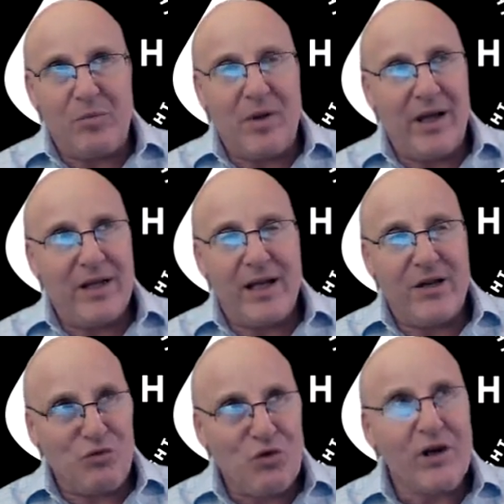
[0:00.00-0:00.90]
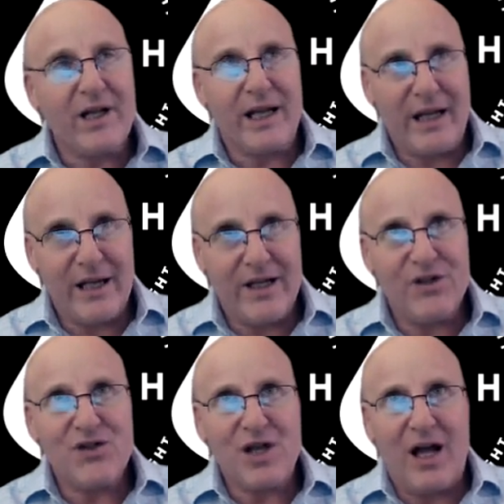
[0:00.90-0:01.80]
It really
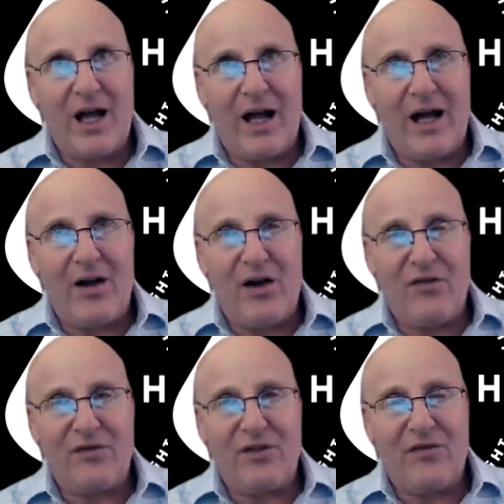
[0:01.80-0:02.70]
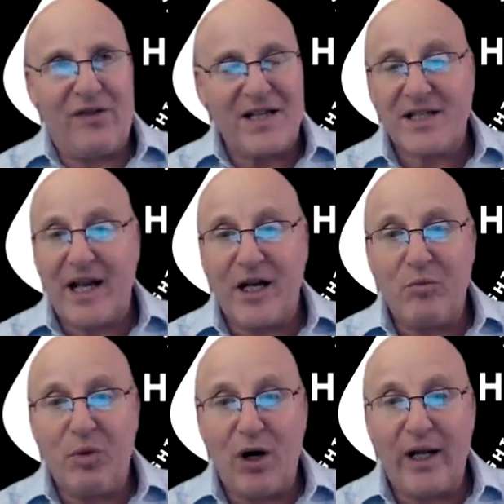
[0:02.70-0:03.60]
is a fascinating
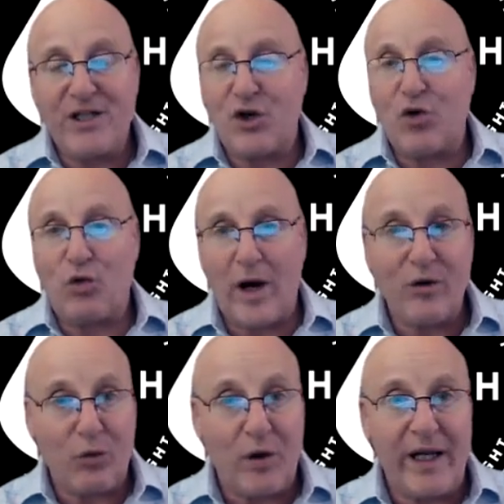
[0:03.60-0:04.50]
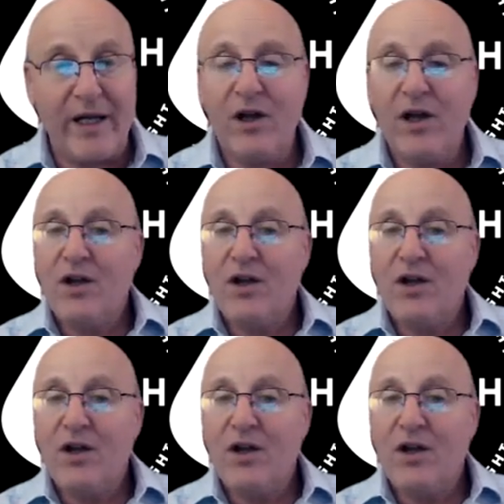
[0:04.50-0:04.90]
book. It's a great read.